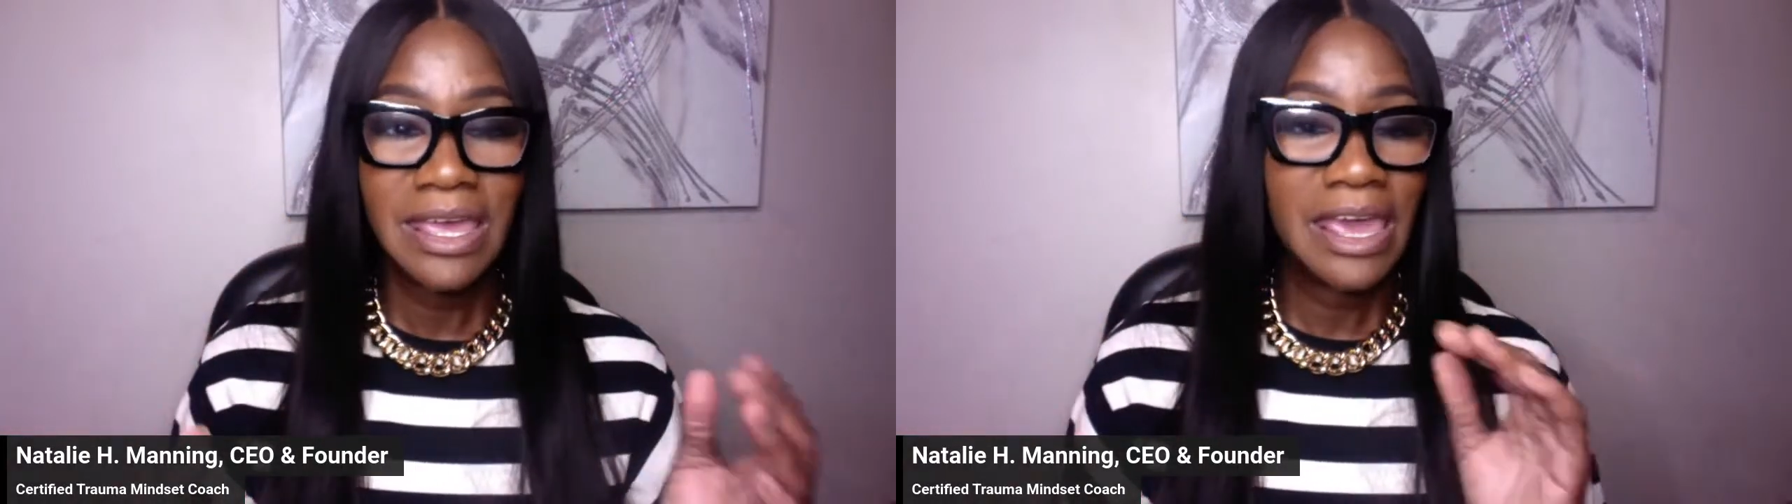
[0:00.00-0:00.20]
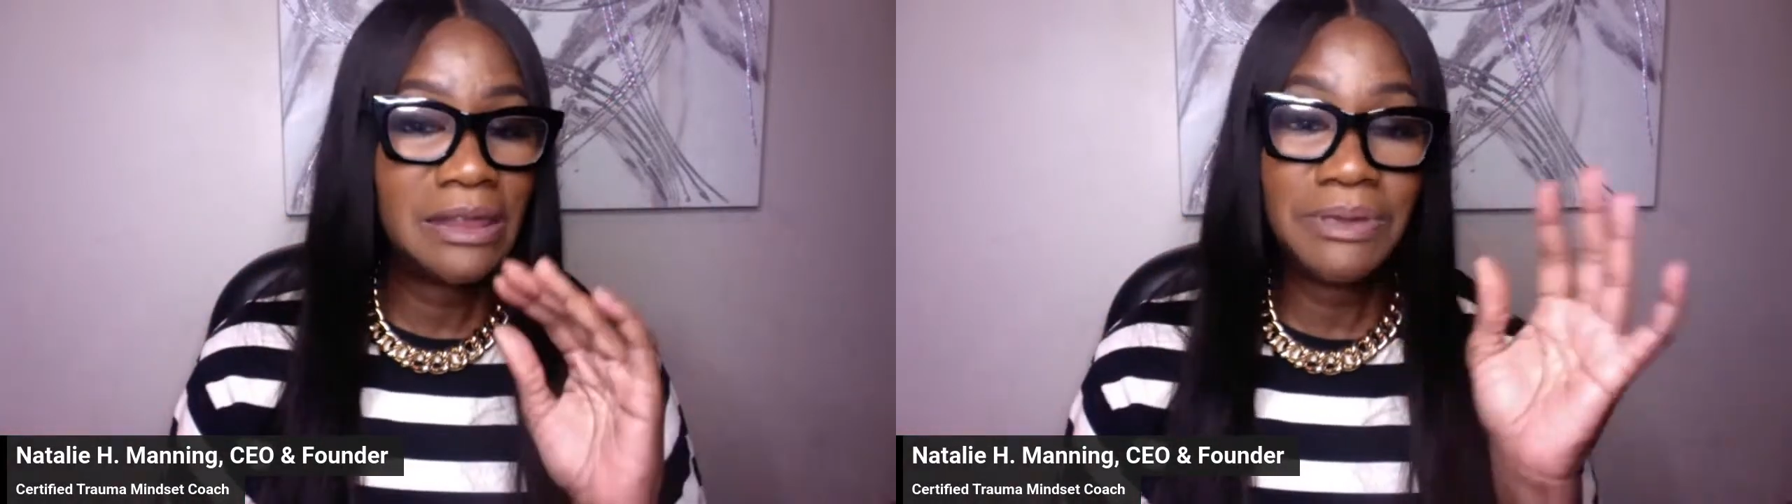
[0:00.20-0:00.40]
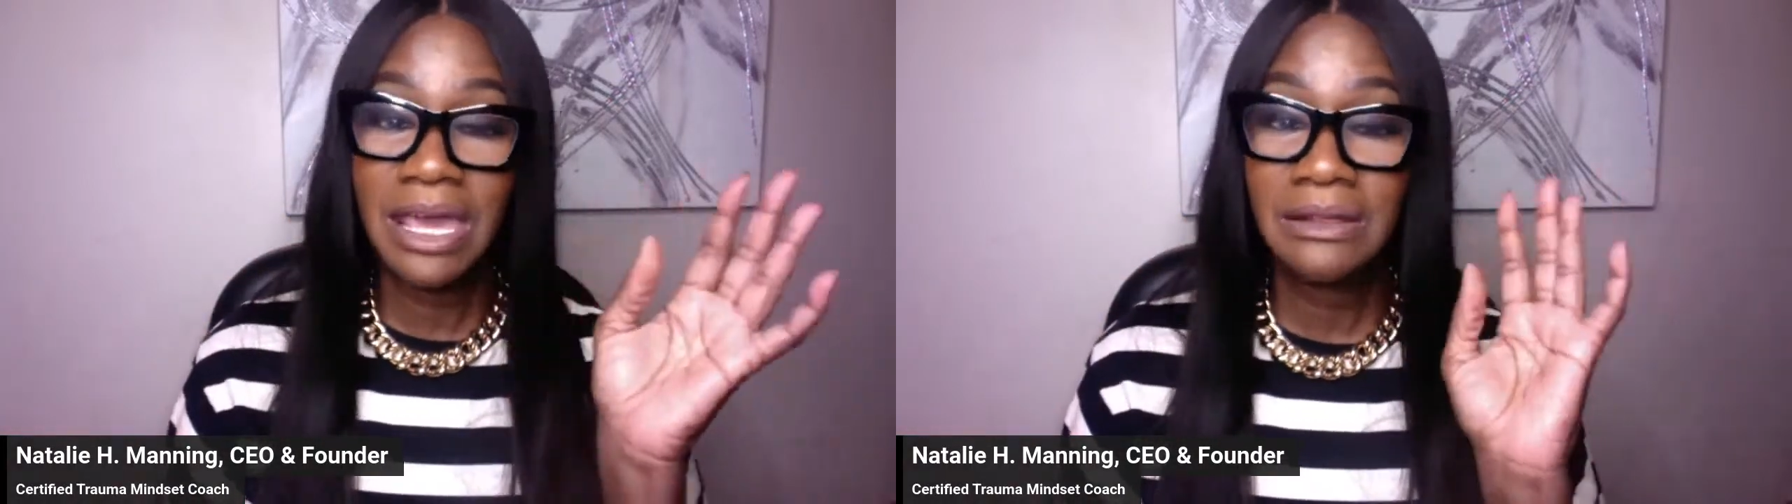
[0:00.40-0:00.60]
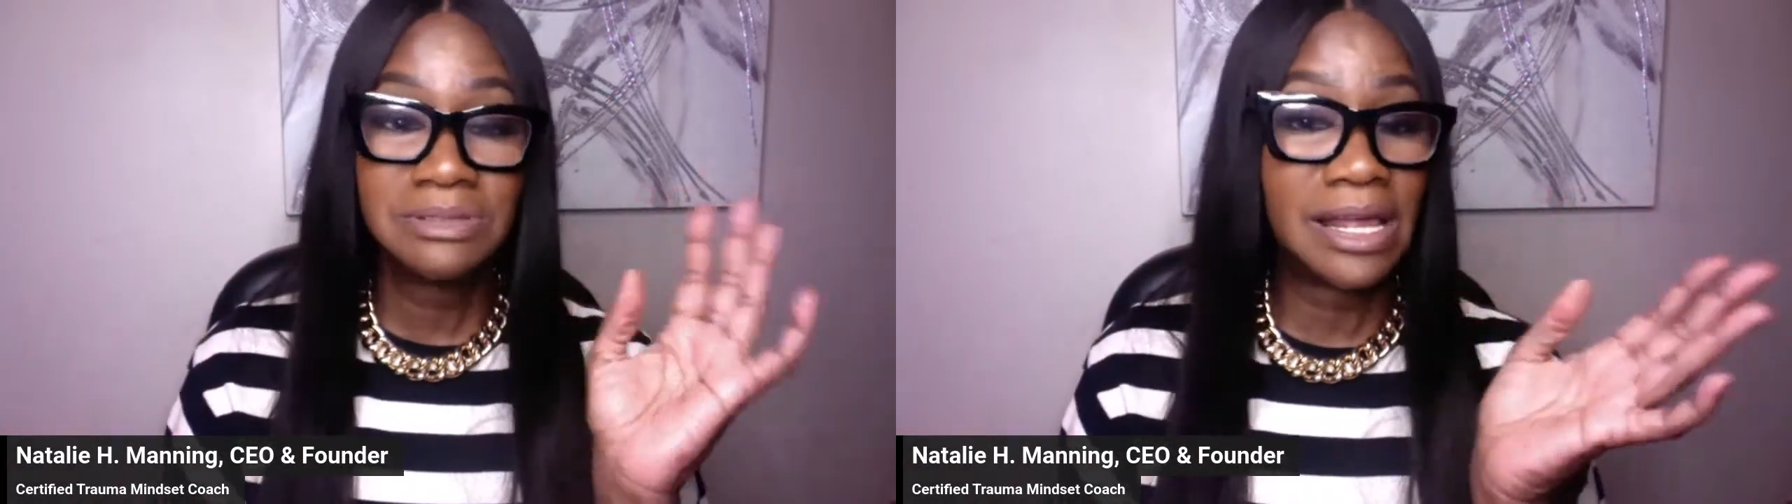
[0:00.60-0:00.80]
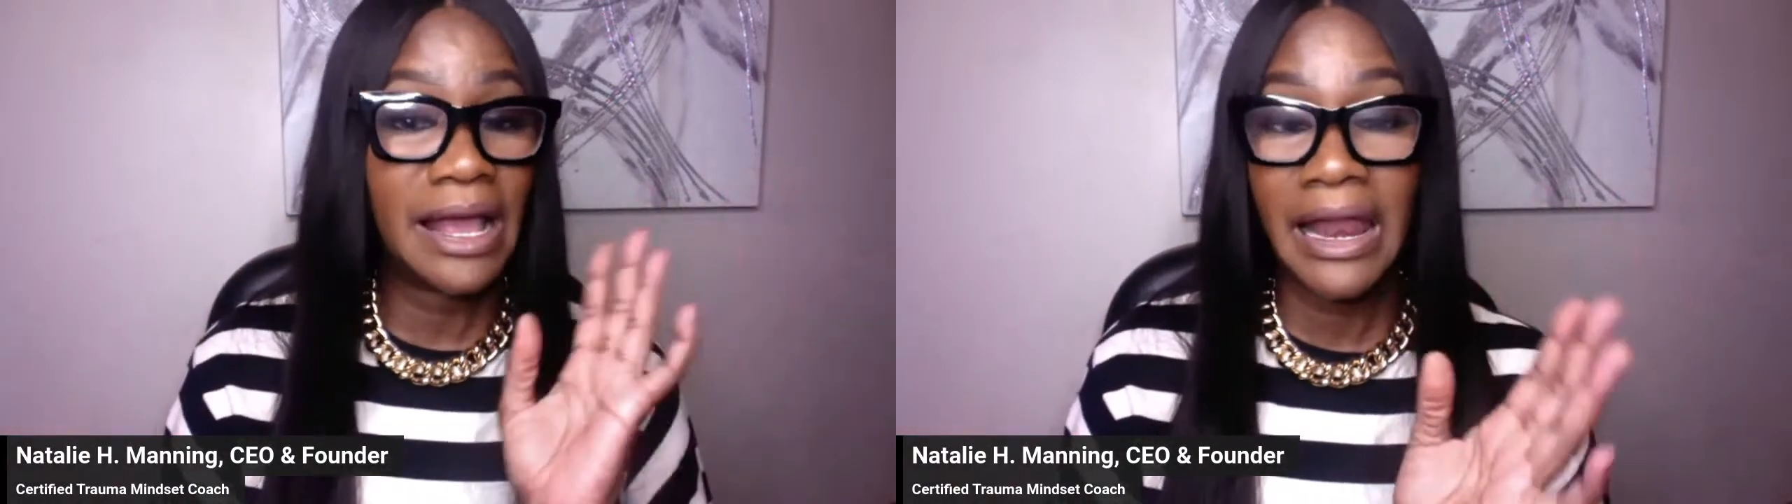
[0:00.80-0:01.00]
In the beginning, it
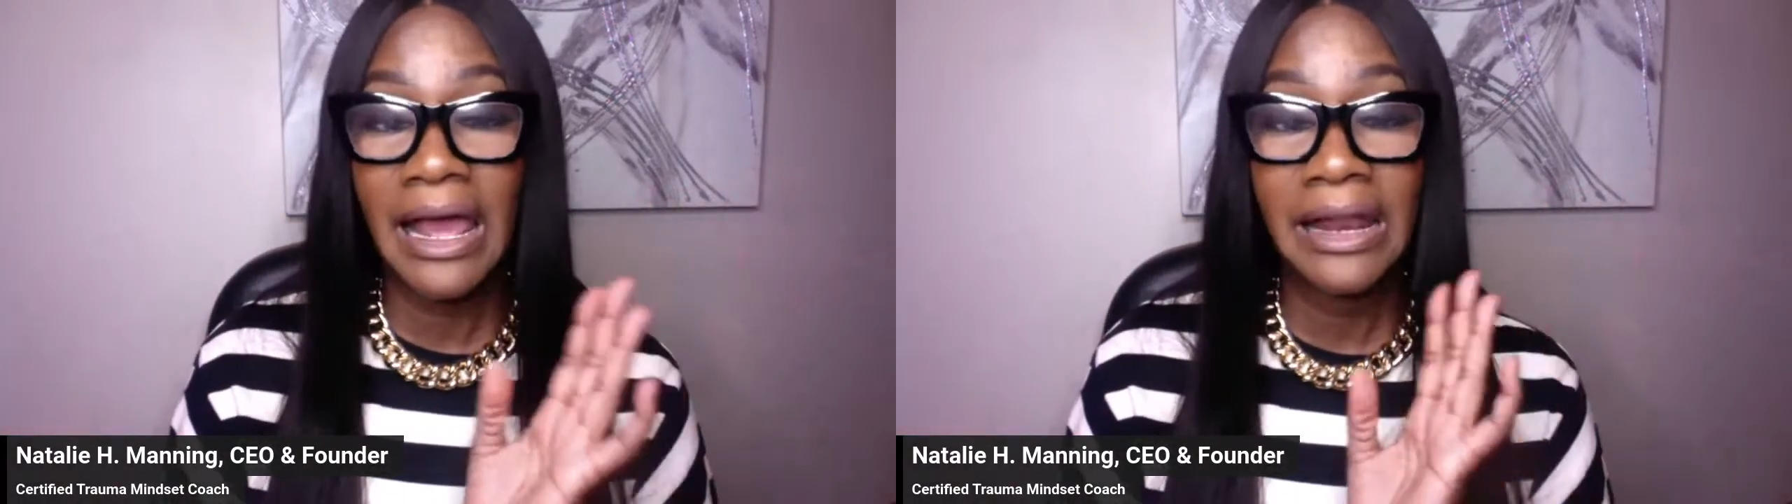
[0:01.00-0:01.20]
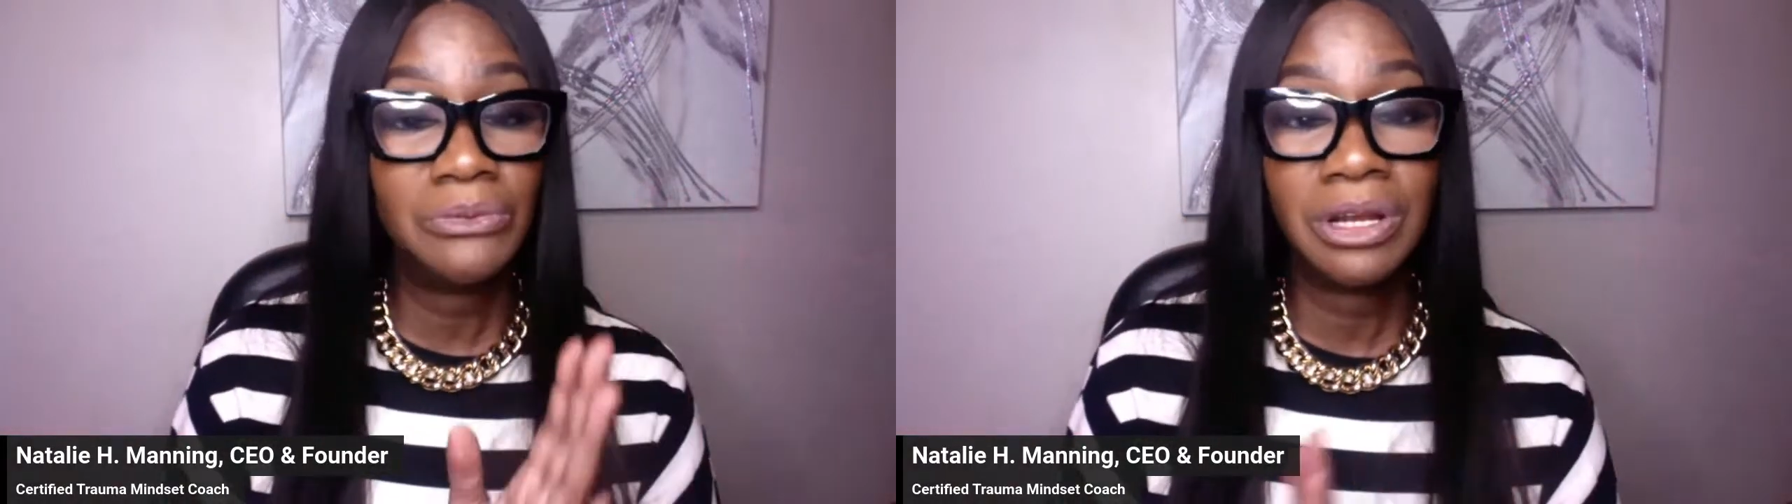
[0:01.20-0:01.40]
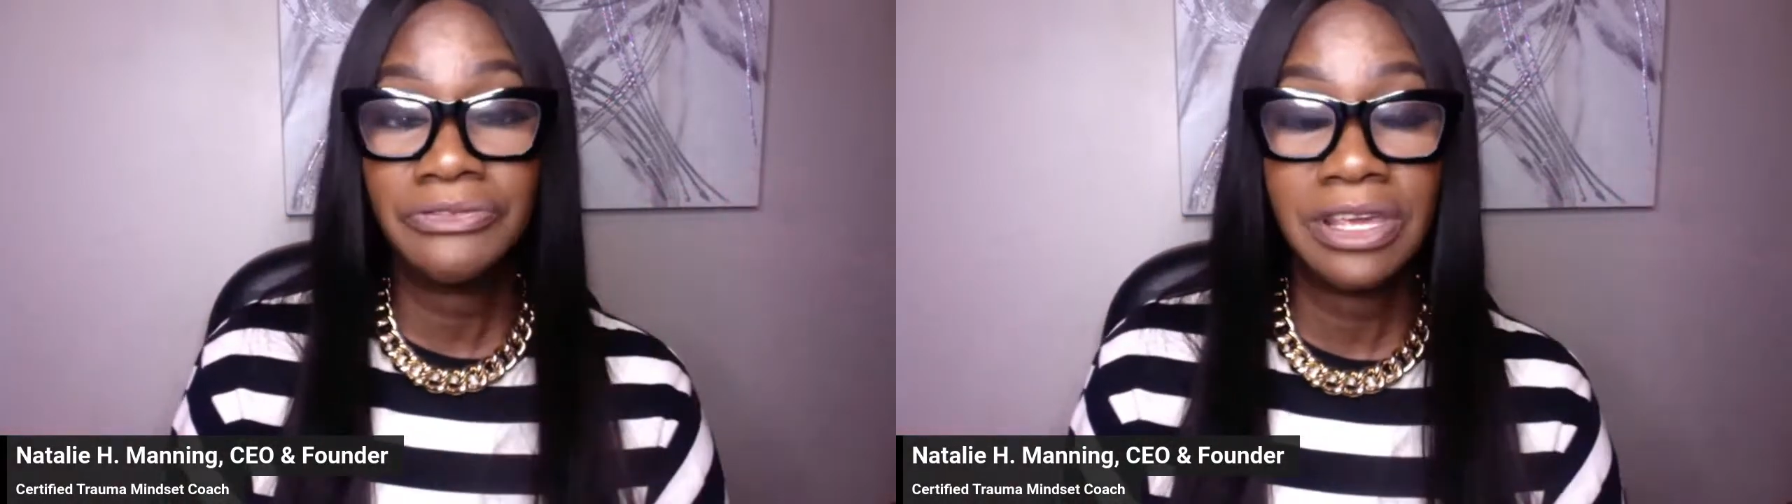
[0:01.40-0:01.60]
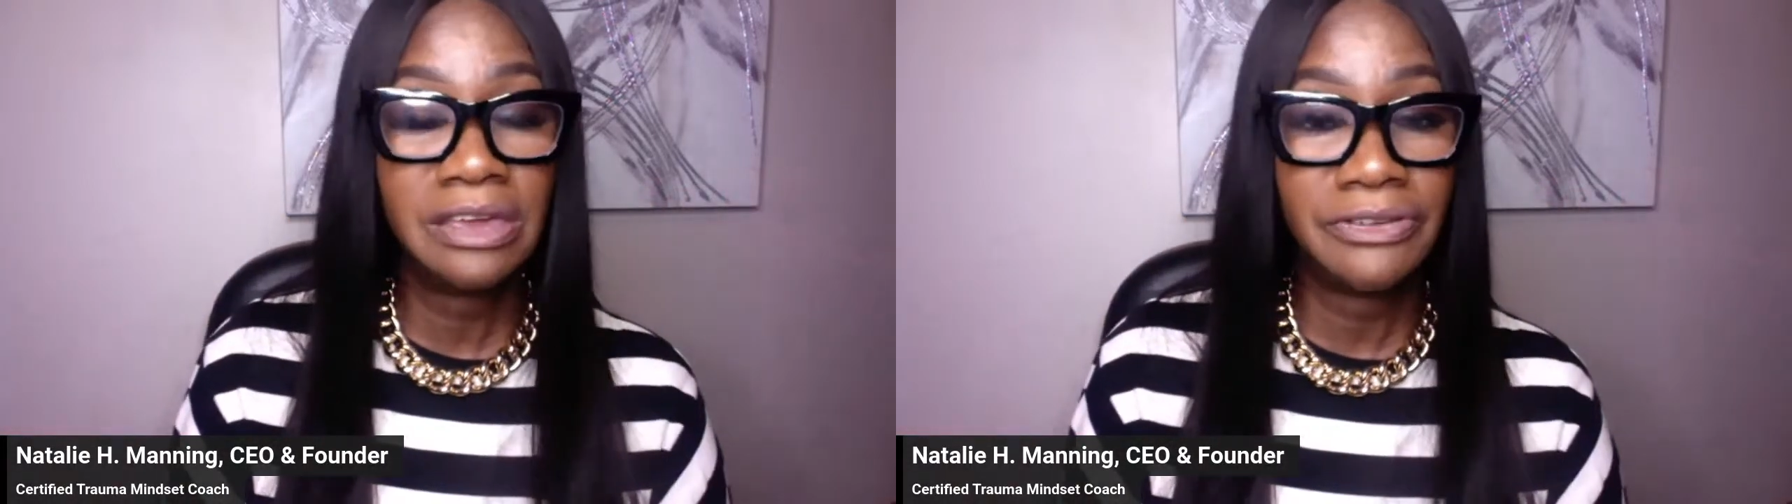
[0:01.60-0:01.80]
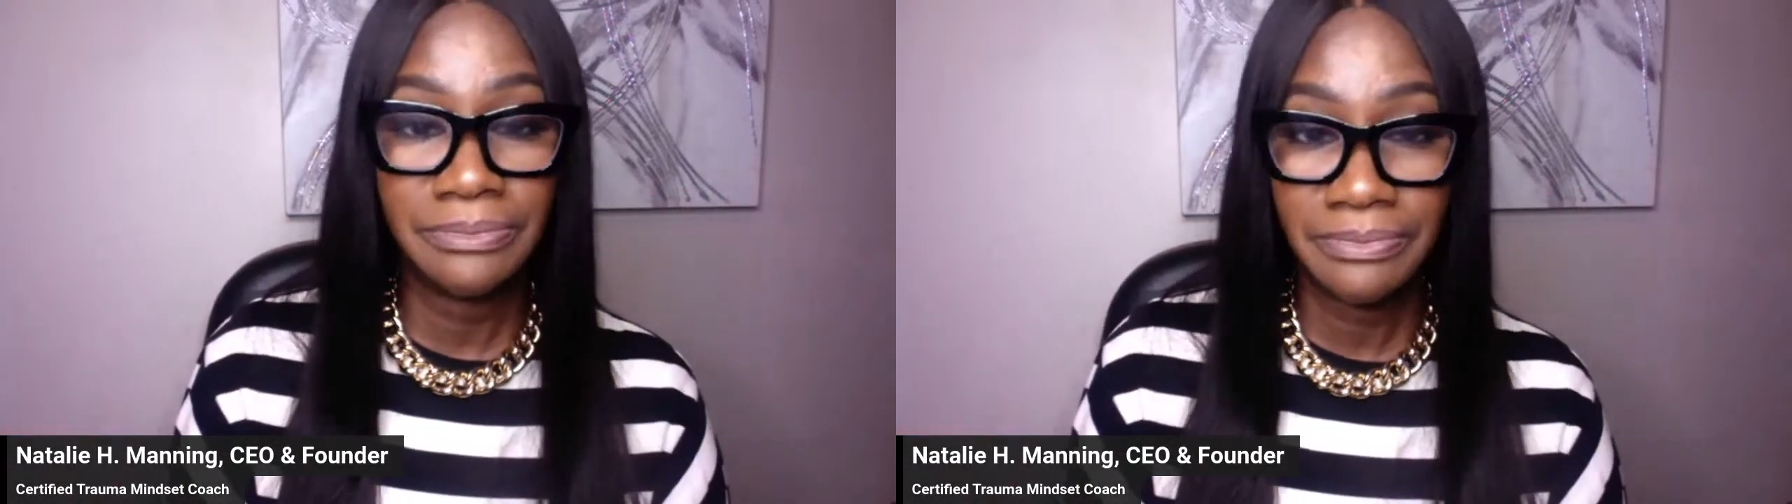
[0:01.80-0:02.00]
was like I didn't want to
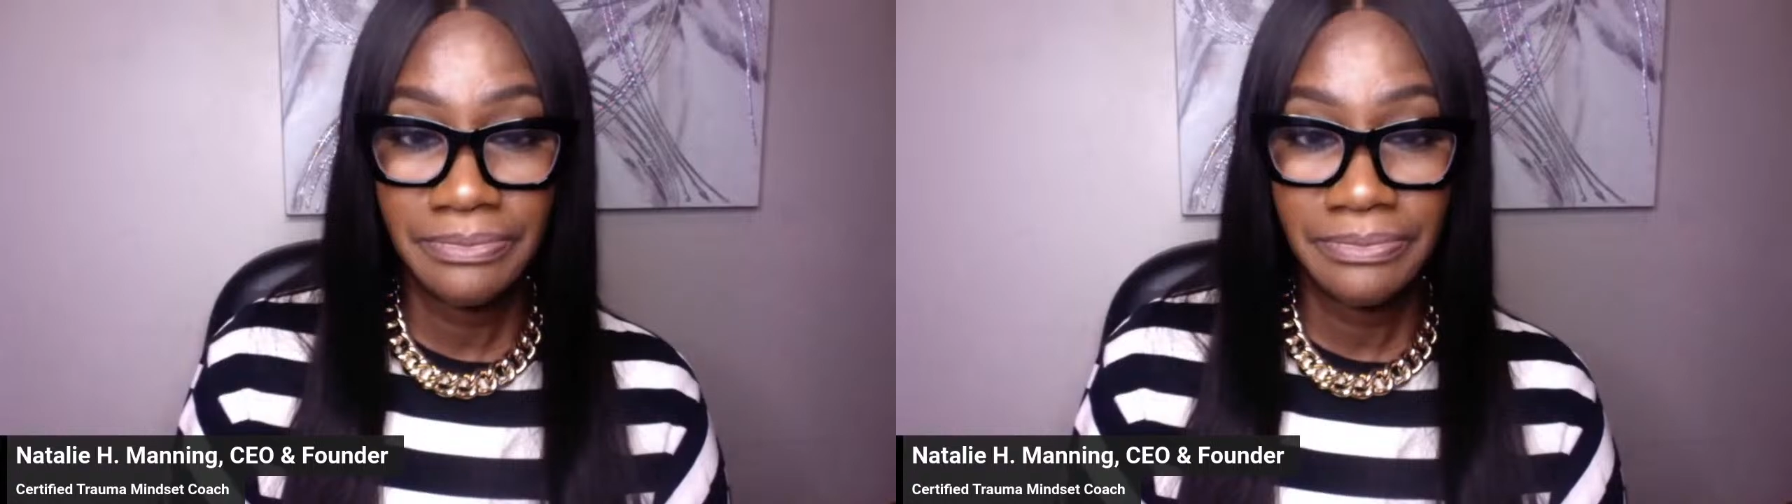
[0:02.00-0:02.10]
forgive him.